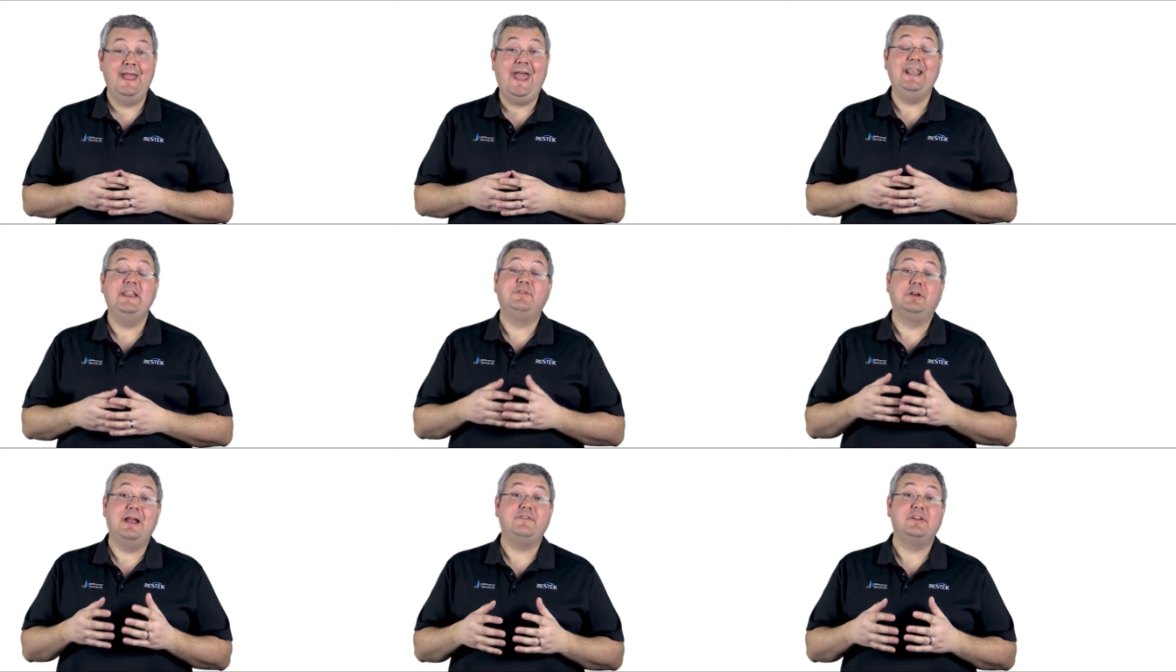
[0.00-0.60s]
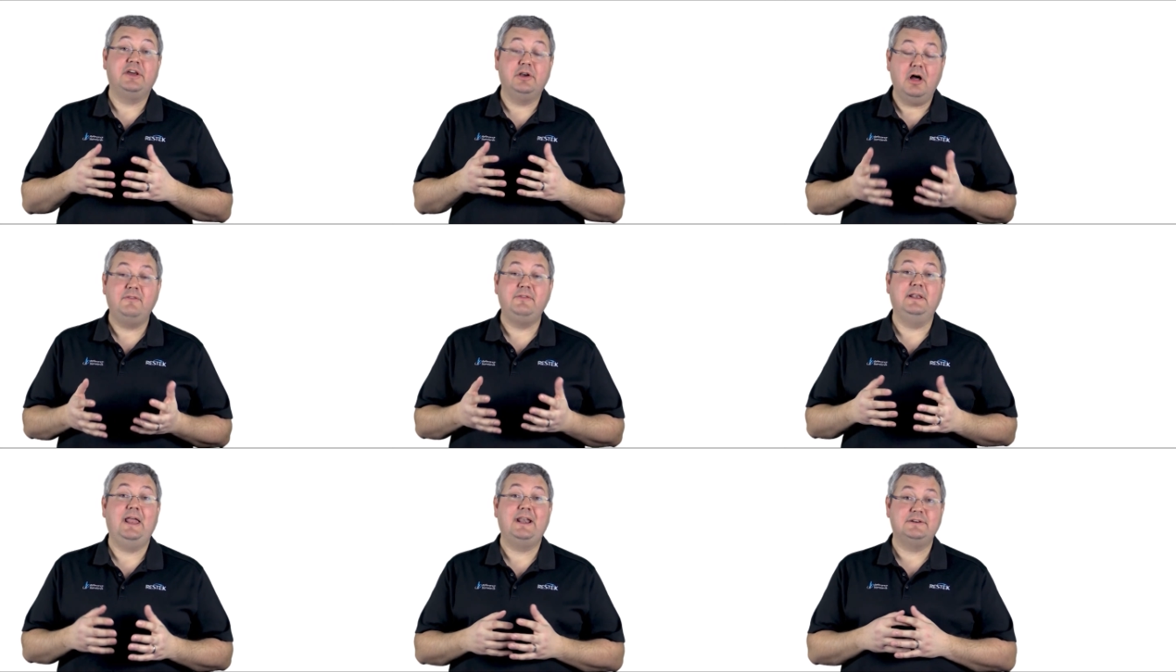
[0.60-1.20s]
And if you're having an
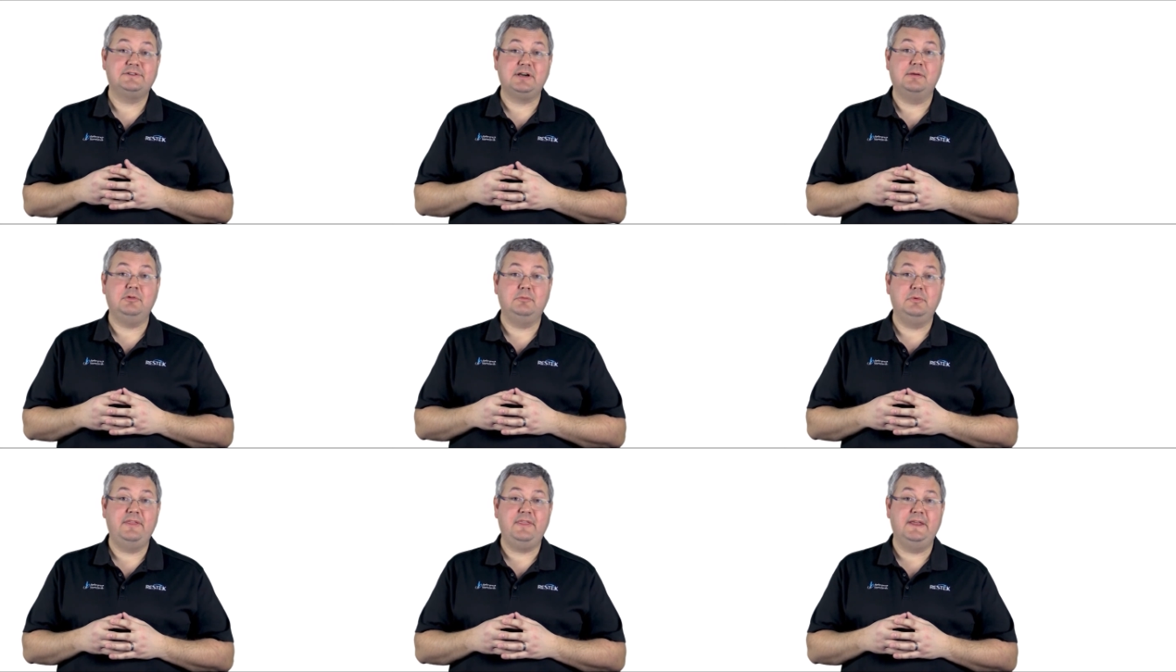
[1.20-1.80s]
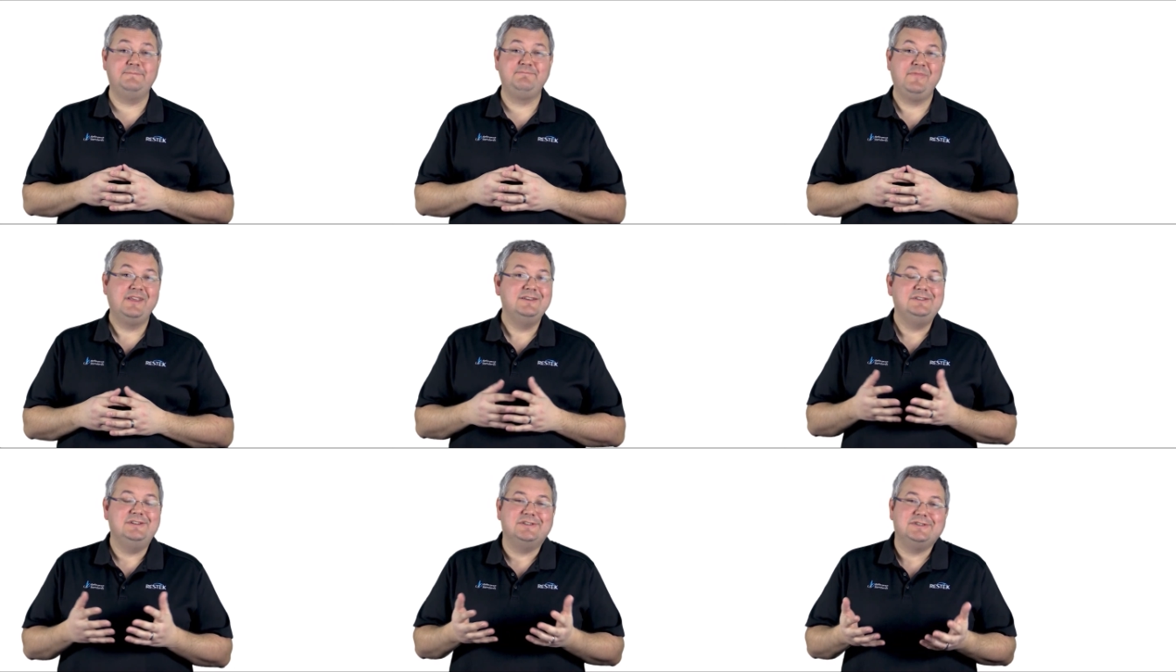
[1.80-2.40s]
awful lot of trouble with it,
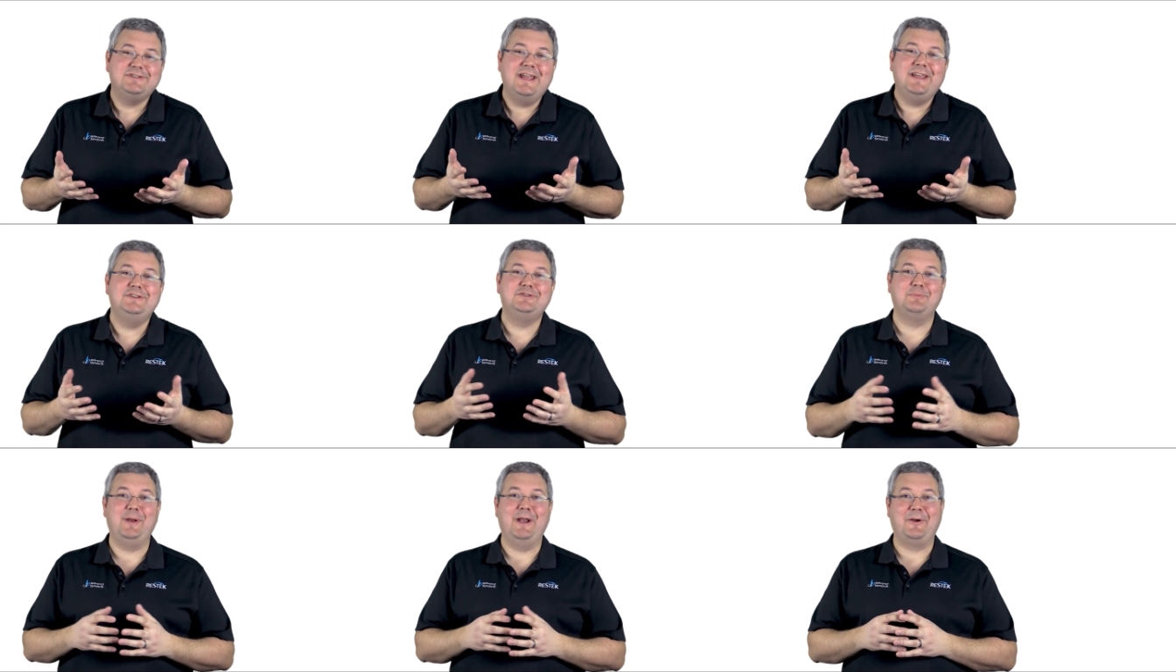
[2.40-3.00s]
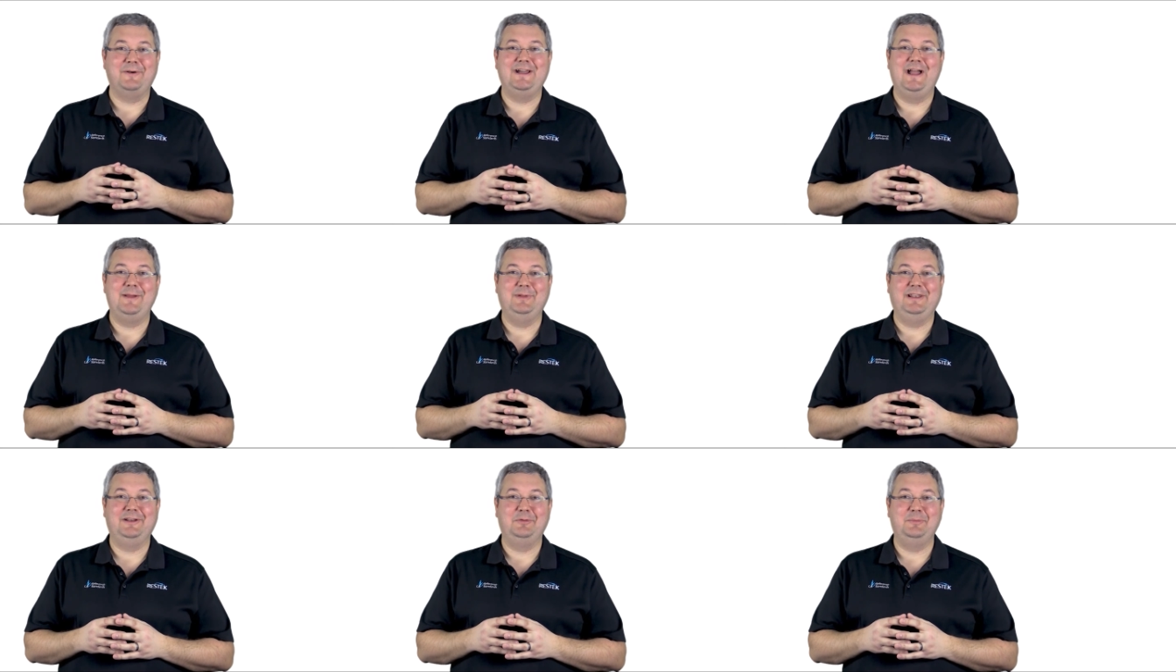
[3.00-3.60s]
just change your
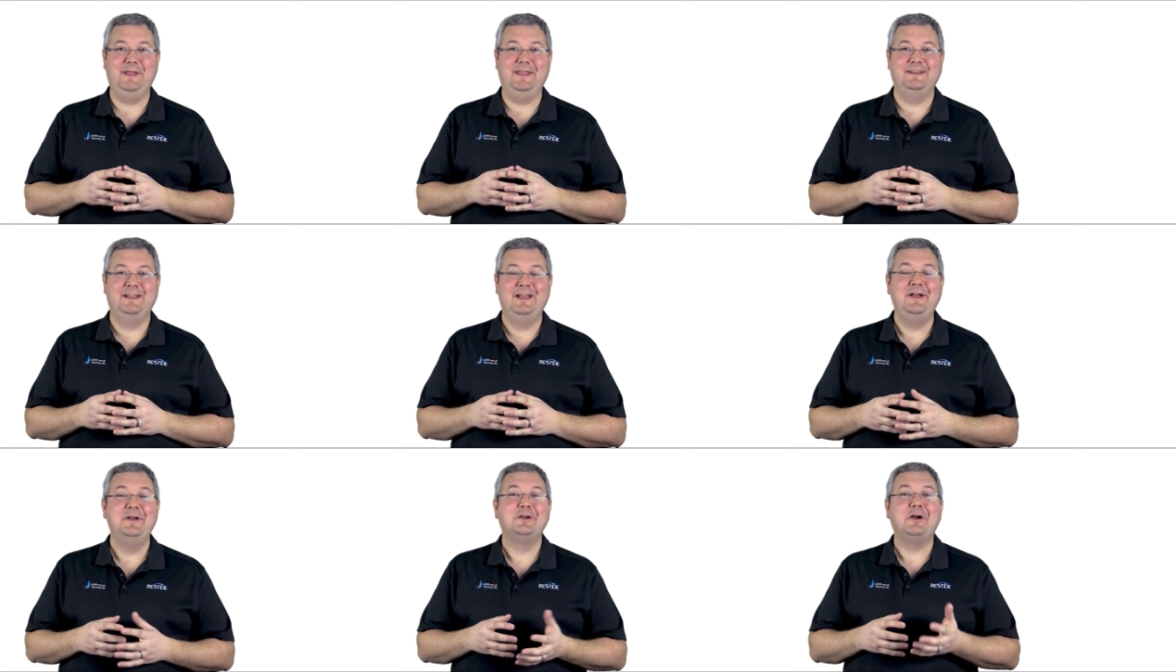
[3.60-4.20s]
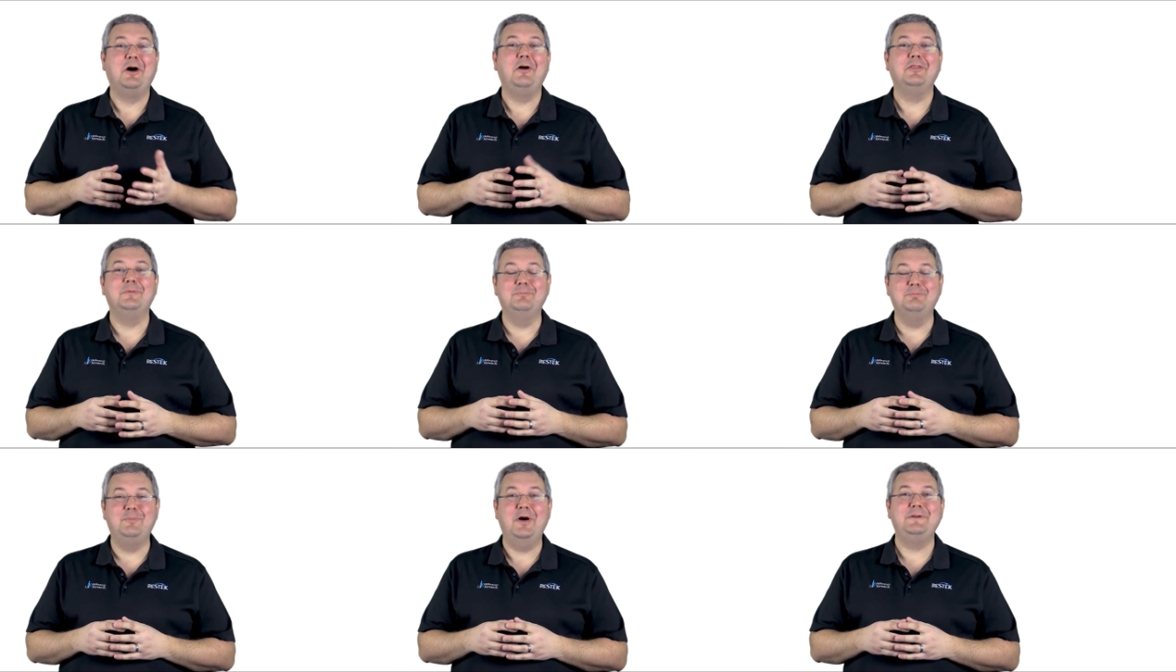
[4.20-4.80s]
paradigm a little bit. Call
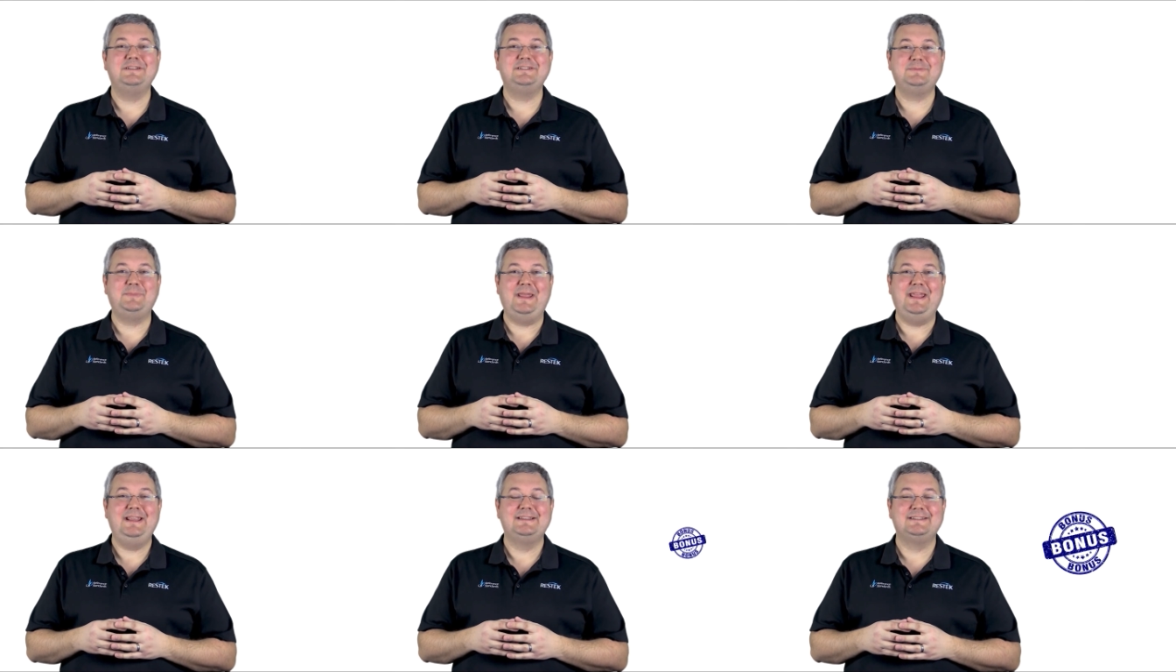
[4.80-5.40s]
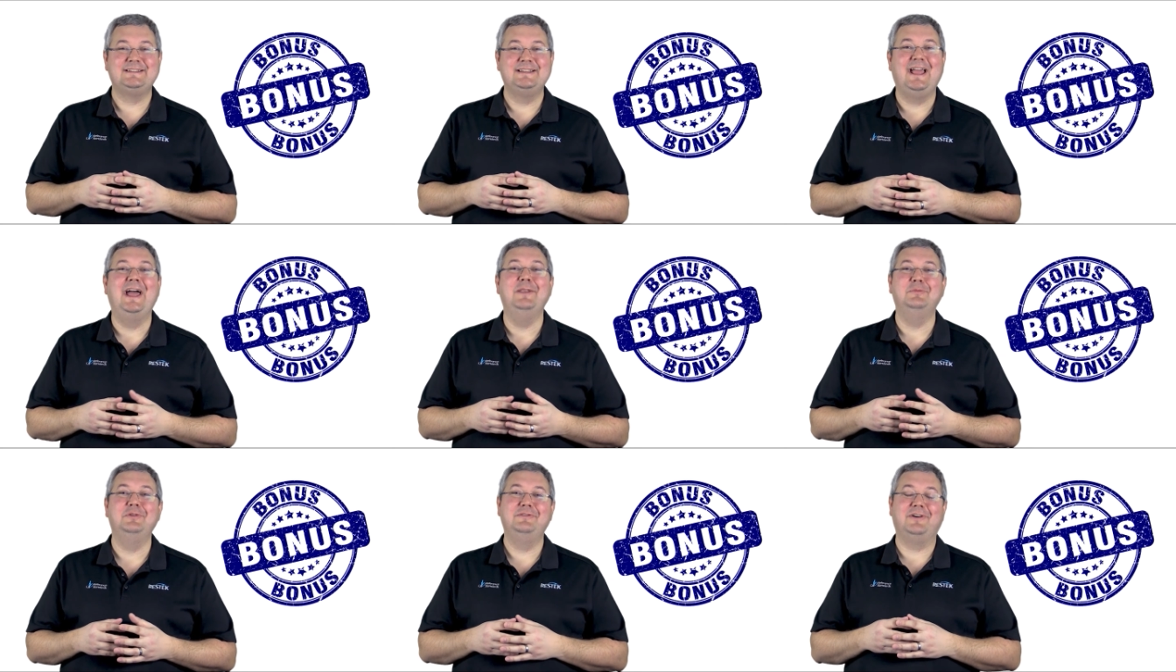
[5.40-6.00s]
them bonus peaks
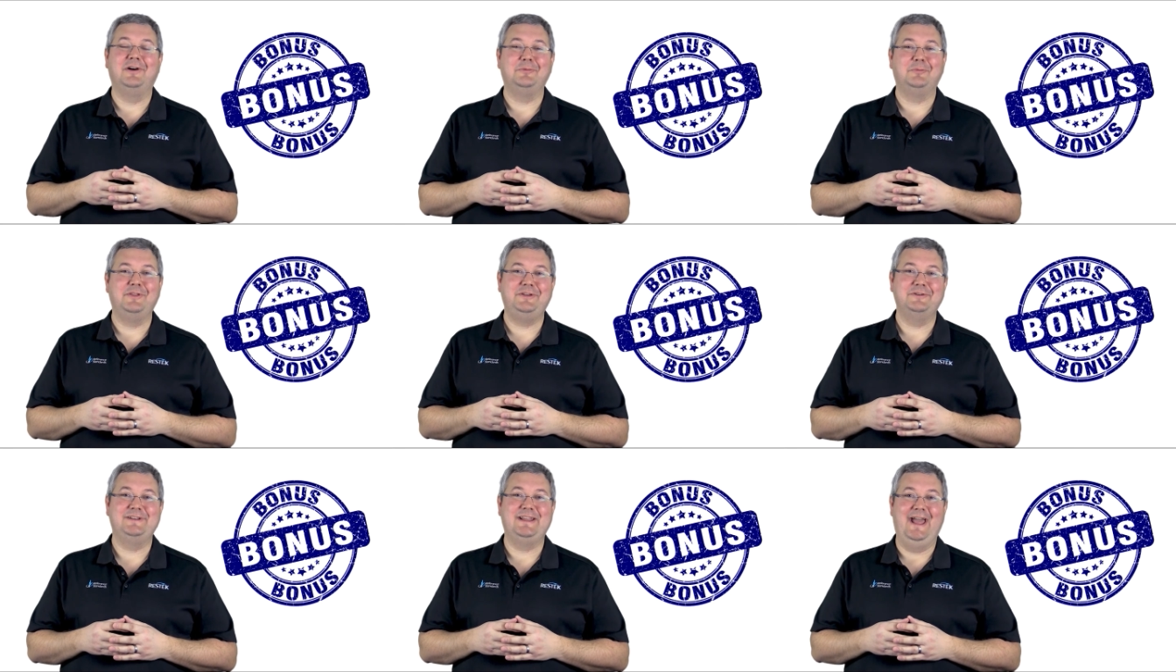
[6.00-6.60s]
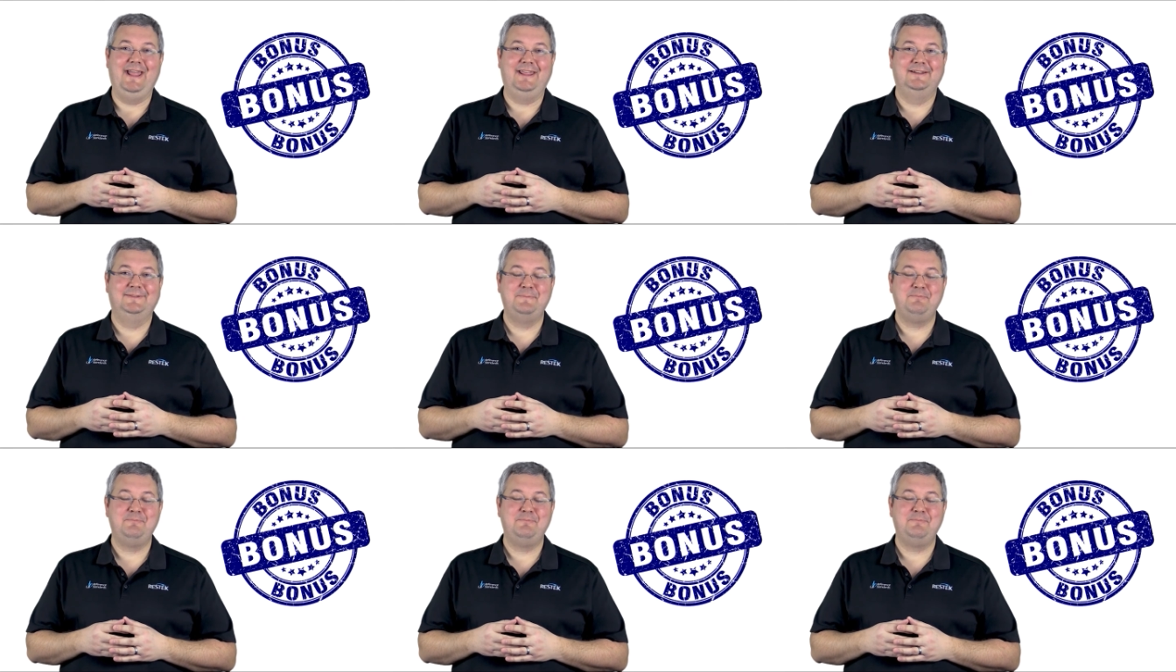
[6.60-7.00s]
and move on with your day.